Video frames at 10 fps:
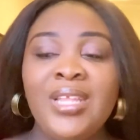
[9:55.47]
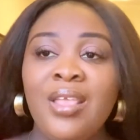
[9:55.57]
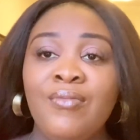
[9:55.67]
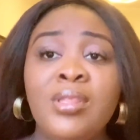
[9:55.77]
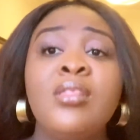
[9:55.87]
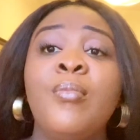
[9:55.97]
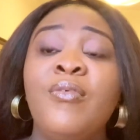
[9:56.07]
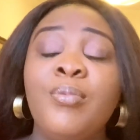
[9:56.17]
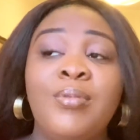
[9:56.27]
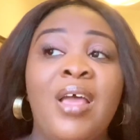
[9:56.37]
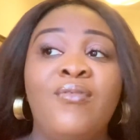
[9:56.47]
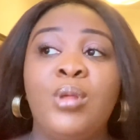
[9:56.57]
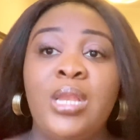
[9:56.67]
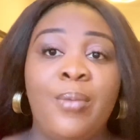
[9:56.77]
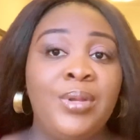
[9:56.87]
if you see some of people that have
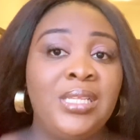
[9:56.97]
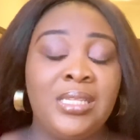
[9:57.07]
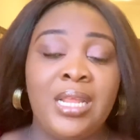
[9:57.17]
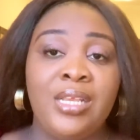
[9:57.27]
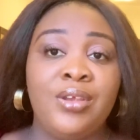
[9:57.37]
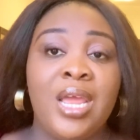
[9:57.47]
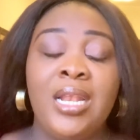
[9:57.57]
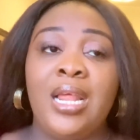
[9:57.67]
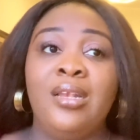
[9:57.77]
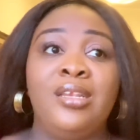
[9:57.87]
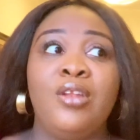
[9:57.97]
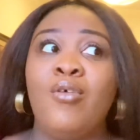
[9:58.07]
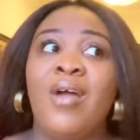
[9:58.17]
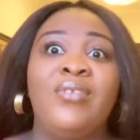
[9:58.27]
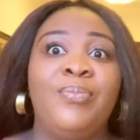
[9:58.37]
done their bodies in nigeria then they don't
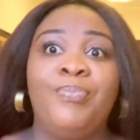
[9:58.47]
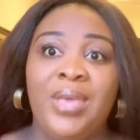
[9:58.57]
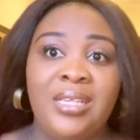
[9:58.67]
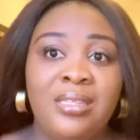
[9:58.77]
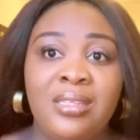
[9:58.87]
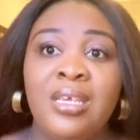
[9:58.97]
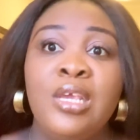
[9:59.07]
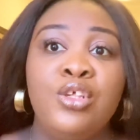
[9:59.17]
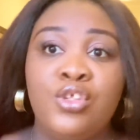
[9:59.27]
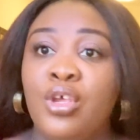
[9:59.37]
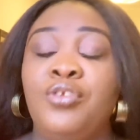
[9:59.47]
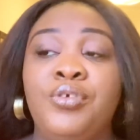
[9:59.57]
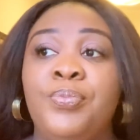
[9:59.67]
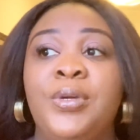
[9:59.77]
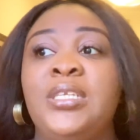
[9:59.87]
have the best surgery
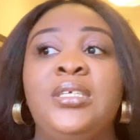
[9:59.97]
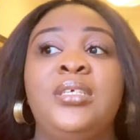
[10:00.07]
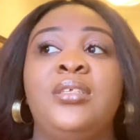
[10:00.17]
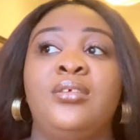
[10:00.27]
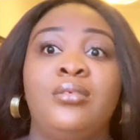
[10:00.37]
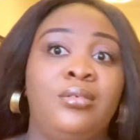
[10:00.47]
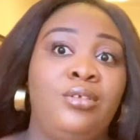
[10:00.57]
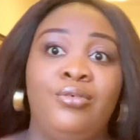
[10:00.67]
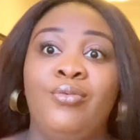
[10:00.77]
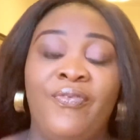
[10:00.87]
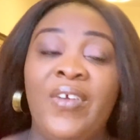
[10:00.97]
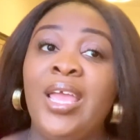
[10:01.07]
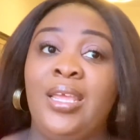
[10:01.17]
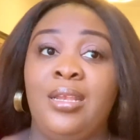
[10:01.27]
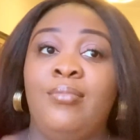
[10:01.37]
bodies you
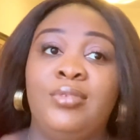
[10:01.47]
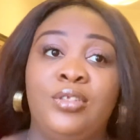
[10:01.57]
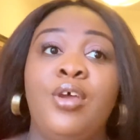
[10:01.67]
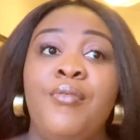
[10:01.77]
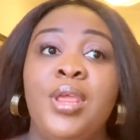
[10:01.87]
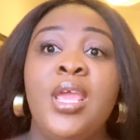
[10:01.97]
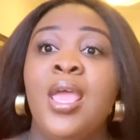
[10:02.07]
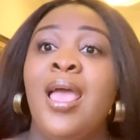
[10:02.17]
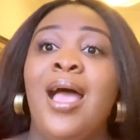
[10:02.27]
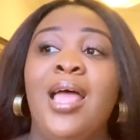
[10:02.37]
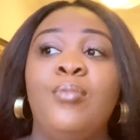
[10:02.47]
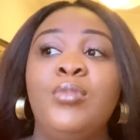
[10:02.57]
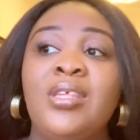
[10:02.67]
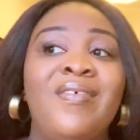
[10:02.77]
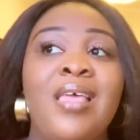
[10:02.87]
find i'm sorry and
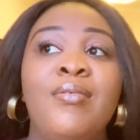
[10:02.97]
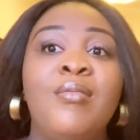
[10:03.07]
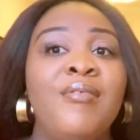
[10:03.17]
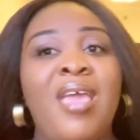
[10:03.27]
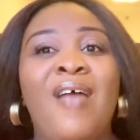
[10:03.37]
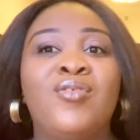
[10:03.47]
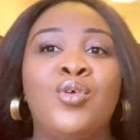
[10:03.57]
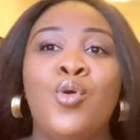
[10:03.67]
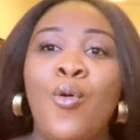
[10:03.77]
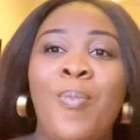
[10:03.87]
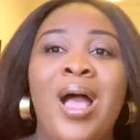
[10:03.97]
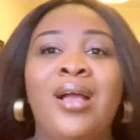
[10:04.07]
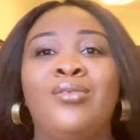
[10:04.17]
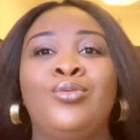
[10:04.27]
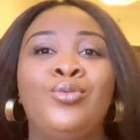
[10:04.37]
of the time some of them have to go
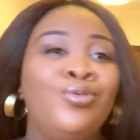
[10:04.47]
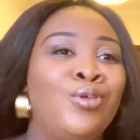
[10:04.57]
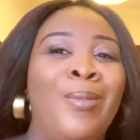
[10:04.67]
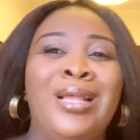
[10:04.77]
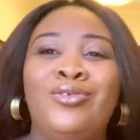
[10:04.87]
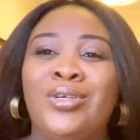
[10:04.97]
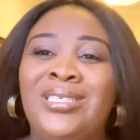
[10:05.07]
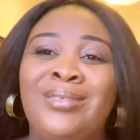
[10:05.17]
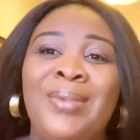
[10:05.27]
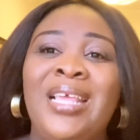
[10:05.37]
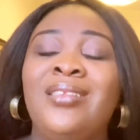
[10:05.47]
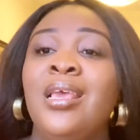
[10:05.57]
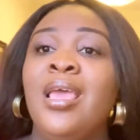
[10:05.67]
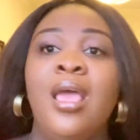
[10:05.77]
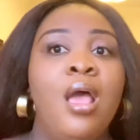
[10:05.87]
back do some adjustment
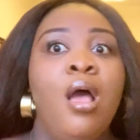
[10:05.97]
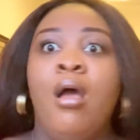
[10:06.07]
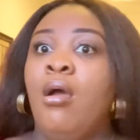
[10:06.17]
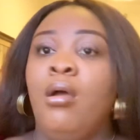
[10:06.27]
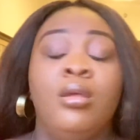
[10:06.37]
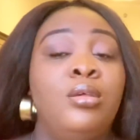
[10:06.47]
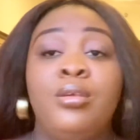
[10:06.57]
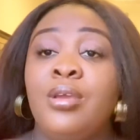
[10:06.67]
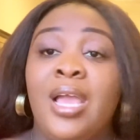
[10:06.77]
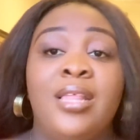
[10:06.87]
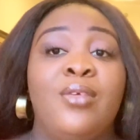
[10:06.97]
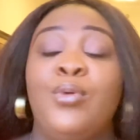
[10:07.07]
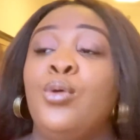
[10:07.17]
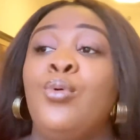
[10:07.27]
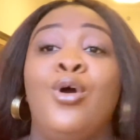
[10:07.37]
you guys if you
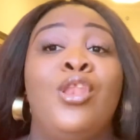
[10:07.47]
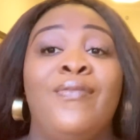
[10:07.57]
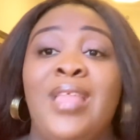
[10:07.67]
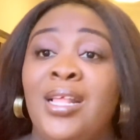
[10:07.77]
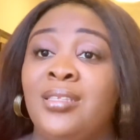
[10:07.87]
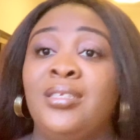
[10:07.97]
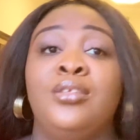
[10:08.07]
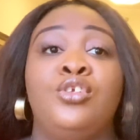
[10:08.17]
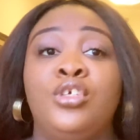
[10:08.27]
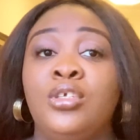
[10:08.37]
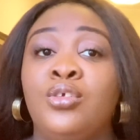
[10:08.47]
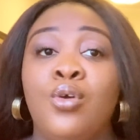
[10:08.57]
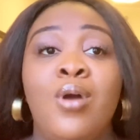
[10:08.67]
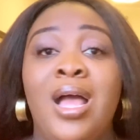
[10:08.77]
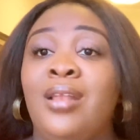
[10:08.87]
don't want all of that just
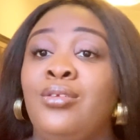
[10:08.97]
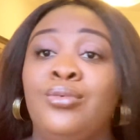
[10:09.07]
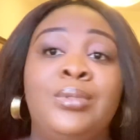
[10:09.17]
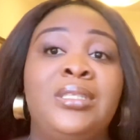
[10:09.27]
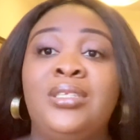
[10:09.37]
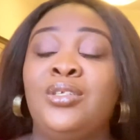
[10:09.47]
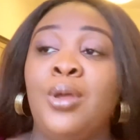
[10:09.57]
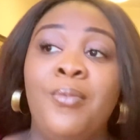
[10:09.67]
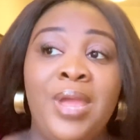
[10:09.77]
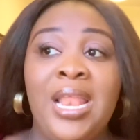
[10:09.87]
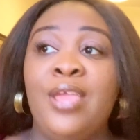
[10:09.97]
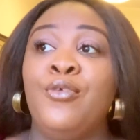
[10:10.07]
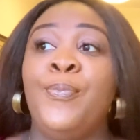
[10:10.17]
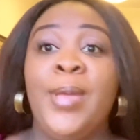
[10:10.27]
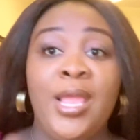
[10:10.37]
go and do it somewhere that
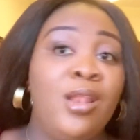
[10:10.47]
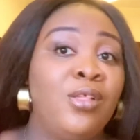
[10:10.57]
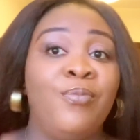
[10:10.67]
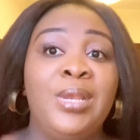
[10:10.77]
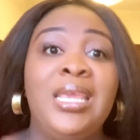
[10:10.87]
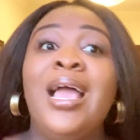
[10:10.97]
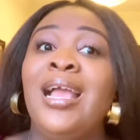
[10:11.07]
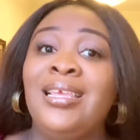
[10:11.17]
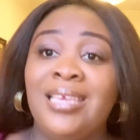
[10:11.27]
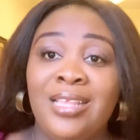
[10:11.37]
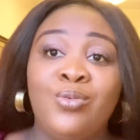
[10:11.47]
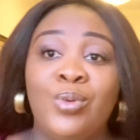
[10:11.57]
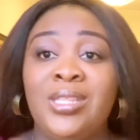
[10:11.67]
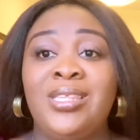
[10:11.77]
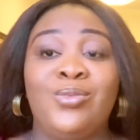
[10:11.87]
you pay a lot of money and get
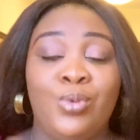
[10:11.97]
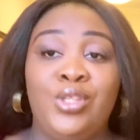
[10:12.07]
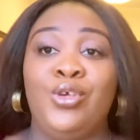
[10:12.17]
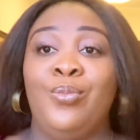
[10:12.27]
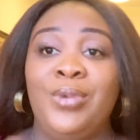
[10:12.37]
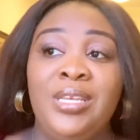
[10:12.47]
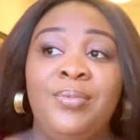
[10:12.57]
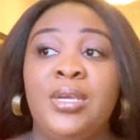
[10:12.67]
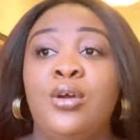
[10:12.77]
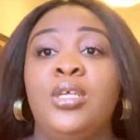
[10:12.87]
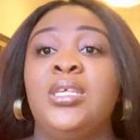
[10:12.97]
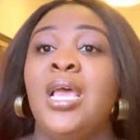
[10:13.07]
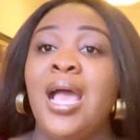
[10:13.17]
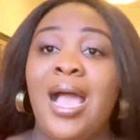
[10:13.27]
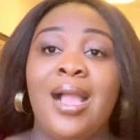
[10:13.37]
what is worth your money because
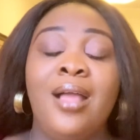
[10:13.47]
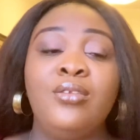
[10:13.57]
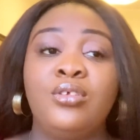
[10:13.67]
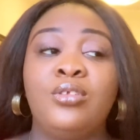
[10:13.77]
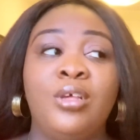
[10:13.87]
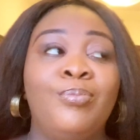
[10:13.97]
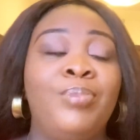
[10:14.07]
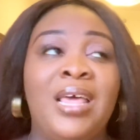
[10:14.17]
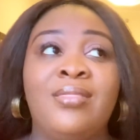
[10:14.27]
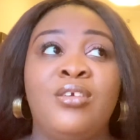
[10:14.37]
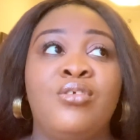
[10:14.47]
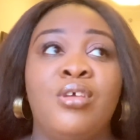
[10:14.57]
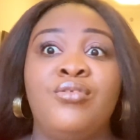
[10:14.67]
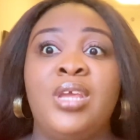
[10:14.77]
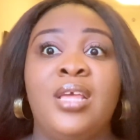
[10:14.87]
i can't do plastic
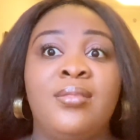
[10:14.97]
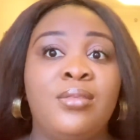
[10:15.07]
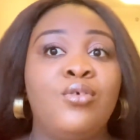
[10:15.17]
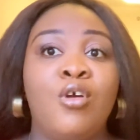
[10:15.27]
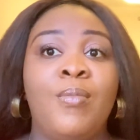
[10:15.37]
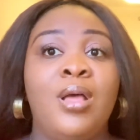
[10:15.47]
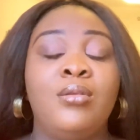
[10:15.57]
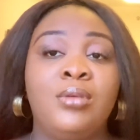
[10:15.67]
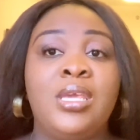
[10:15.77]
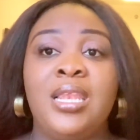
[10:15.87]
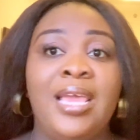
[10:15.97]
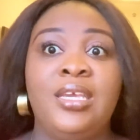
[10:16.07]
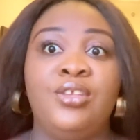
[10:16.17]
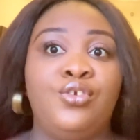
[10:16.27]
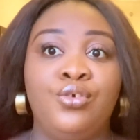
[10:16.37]
surgery and still come out looking like
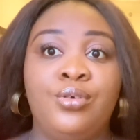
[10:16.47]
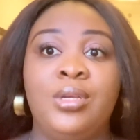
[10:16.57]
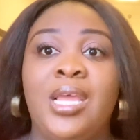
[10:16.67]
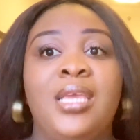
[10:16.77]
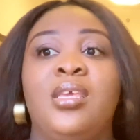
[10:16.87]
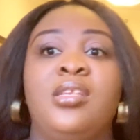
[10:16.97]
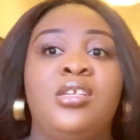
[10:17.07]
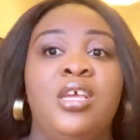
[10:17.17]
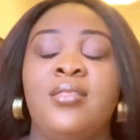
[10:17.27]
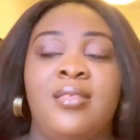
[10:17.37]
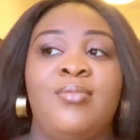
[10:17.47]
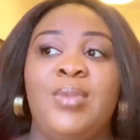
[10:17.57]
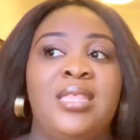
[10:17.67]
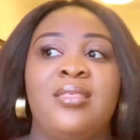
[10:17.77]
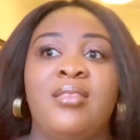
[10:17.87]
a joke like it just doesn't
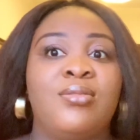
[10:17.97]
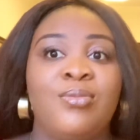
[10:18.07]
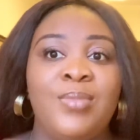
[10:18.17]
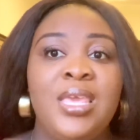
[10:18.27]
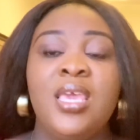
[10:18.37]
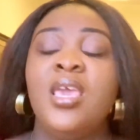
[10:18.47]
make sense to me